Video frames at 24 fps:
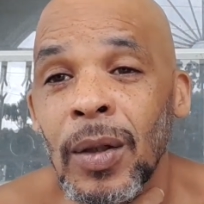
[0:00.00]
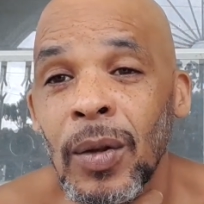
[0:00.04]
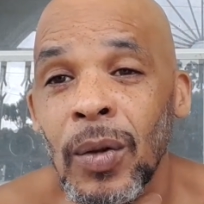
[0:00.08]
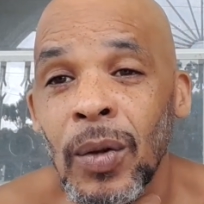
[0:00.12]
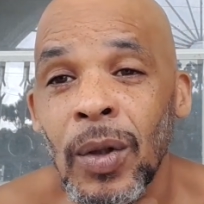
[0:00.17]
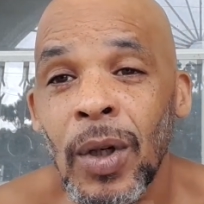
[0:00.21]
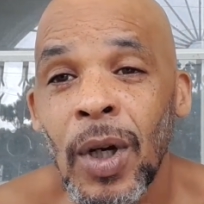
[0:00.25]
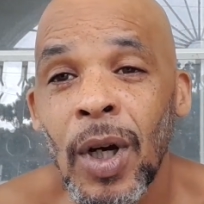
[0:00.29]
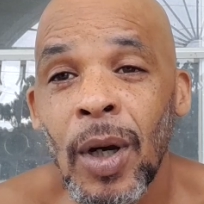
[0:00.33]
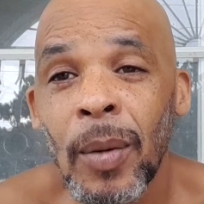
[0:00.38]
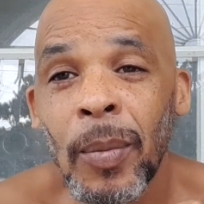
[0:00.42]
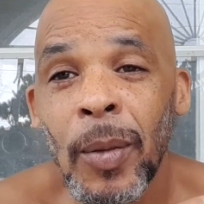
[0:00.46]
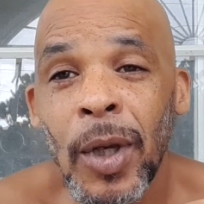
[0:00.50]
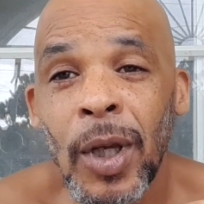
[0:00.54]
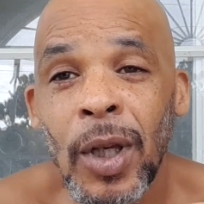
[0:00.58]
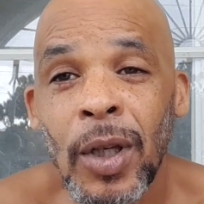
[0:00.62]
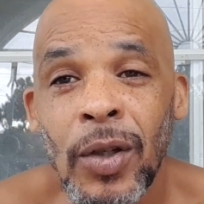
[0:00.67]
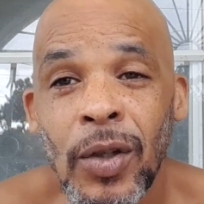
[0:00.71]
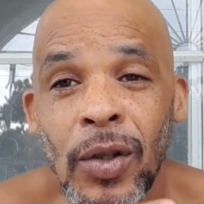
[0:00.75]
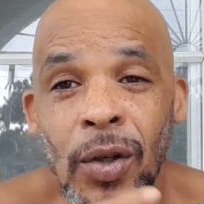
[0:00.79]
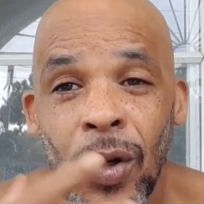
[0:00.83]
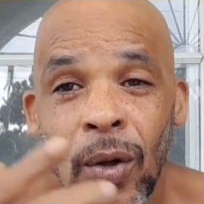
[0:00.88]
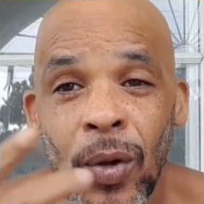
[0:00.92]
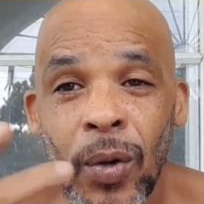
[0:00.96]
You know what I mean?
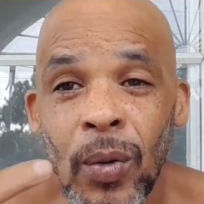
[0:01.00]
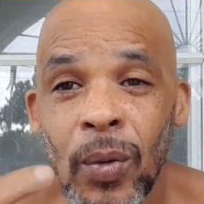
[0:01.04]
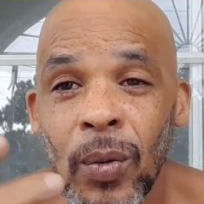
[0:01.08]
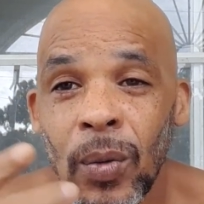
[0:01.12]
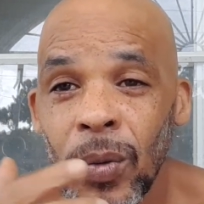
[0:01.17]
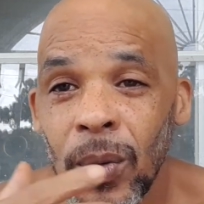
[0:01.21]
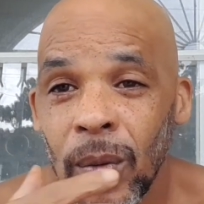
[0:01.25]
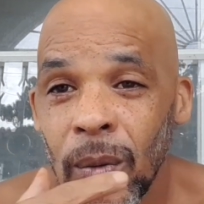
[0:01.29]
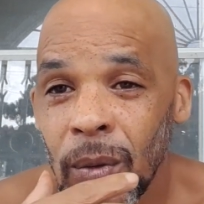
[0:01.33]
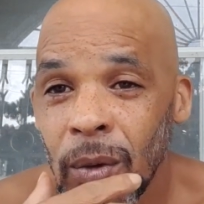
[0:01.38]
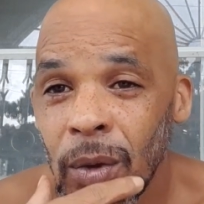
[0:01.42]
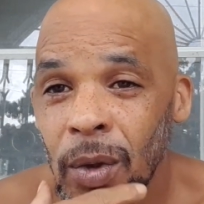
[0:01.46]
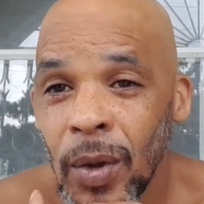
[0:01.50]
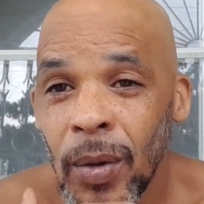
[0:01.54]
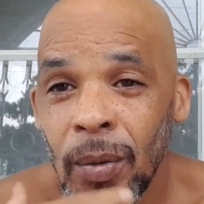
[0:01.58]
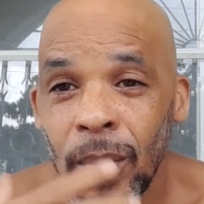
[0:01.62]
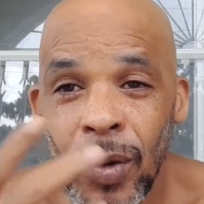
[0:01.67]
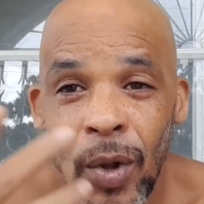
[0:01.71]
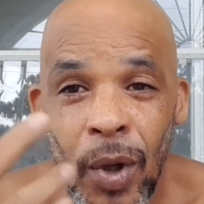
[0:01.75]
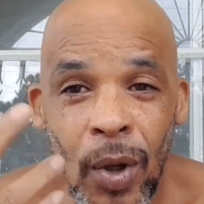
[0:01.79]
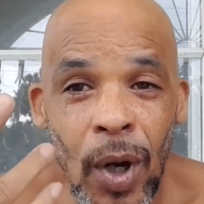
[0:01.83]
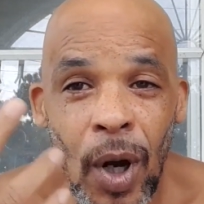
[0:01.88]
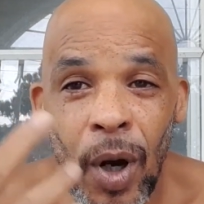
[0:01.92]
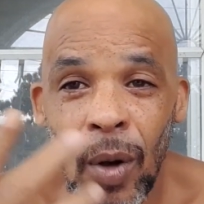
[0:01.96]
So to
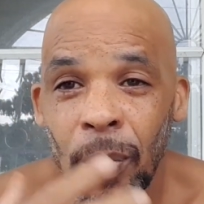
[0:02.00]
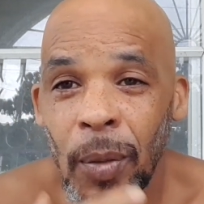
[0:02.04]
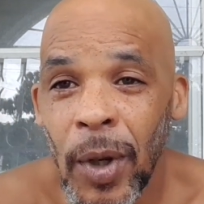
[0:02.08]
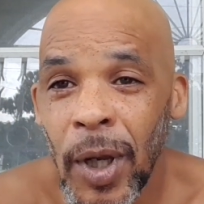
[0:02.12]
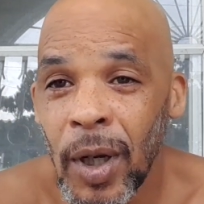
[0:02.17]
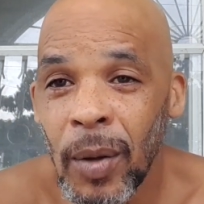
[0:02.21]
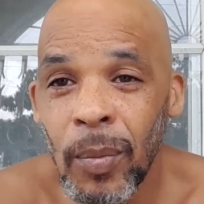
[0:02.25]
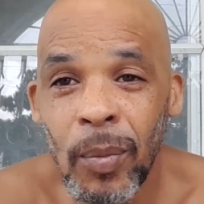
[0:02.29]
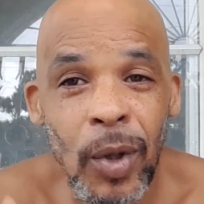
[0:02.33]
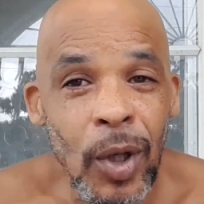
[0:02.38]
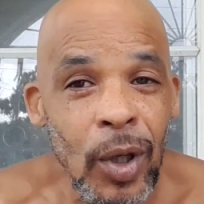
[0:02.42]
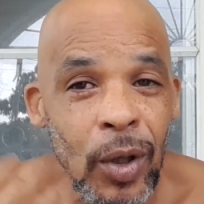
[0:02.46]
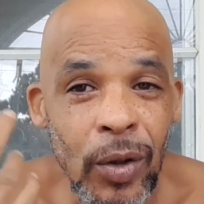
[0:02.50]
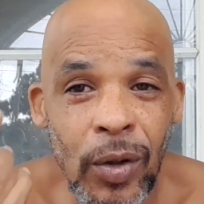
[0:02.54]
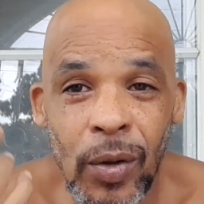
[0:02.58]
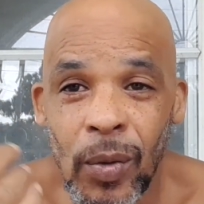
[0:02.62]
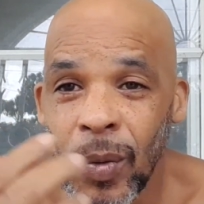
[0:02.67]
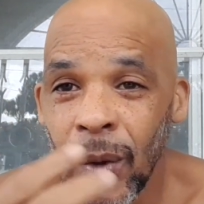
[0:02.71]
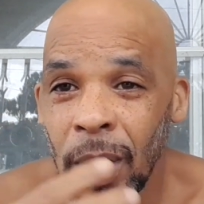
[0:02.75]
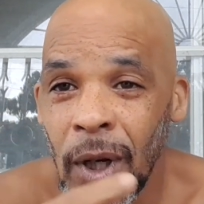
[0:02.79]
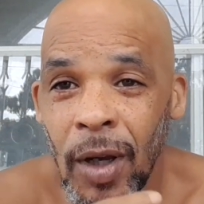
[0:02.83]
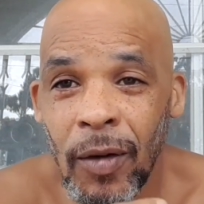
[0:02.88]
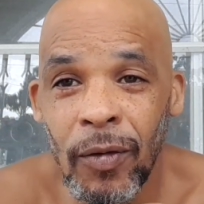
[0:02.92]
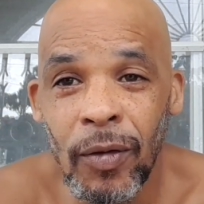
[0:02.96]
help pay the bills or
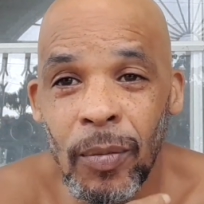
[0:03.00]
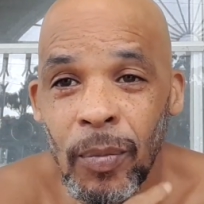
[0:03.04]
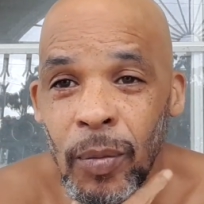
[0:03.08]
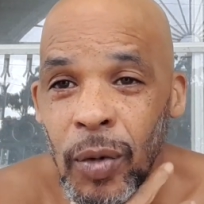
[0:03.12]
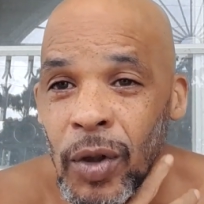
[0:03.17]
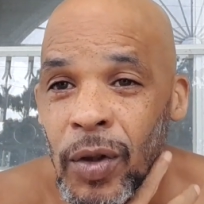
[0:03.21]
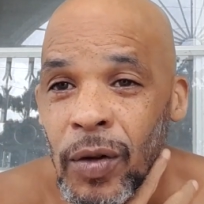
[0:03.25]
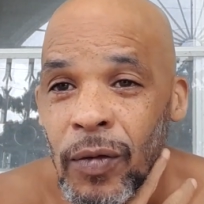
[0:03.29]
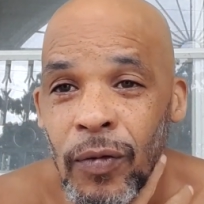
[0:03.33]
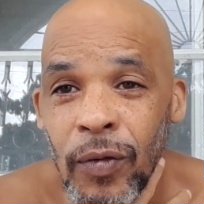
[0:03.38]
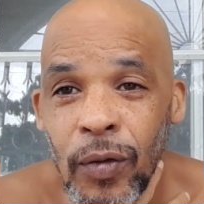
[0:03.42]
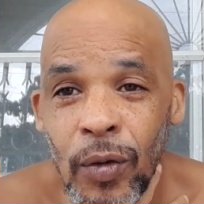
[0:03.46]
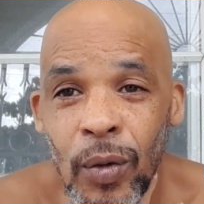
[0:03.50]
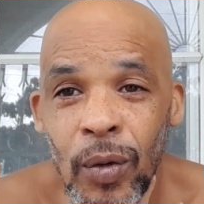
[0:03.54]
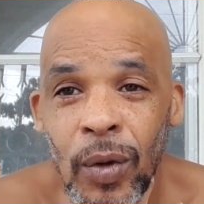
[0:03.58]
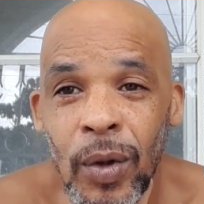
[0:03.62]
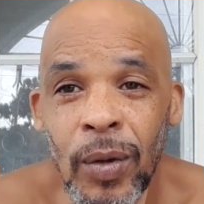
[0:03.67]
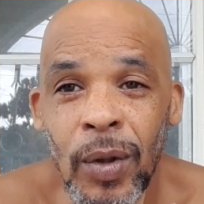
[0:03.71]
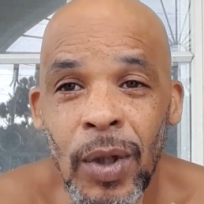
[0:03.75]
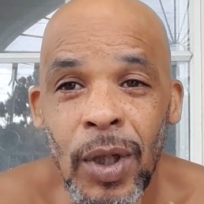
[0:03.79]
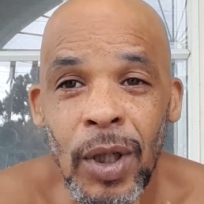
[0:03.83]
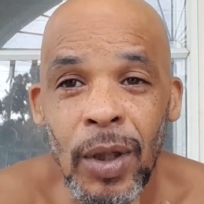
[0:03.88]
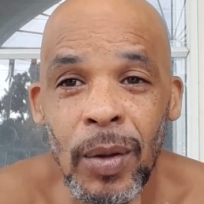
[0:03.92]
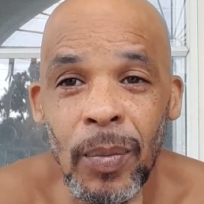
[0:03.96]
whatever, put some food
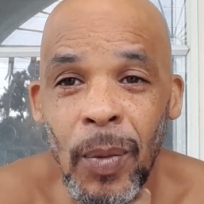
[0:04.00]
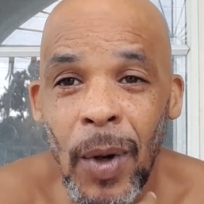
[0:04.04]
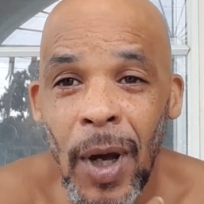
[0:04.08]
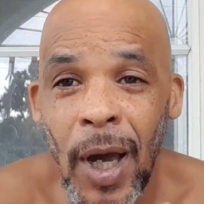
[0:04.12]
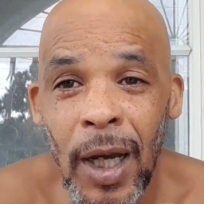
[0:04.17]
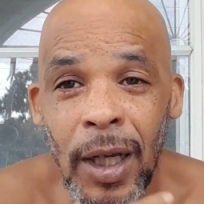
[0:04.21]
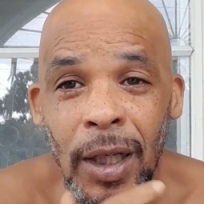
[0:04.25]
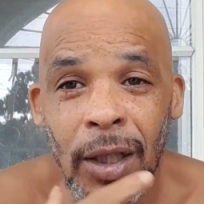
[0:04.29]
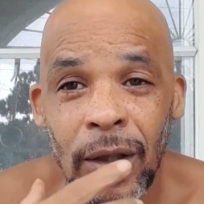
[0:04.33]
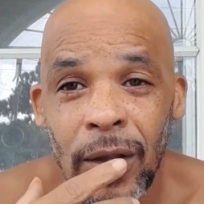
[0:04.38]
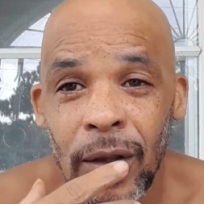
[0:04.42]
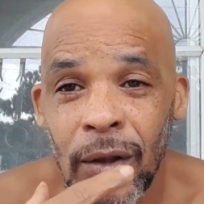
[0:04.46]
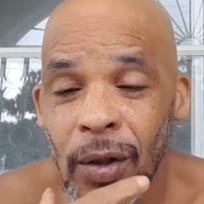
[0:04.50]
in their pockets.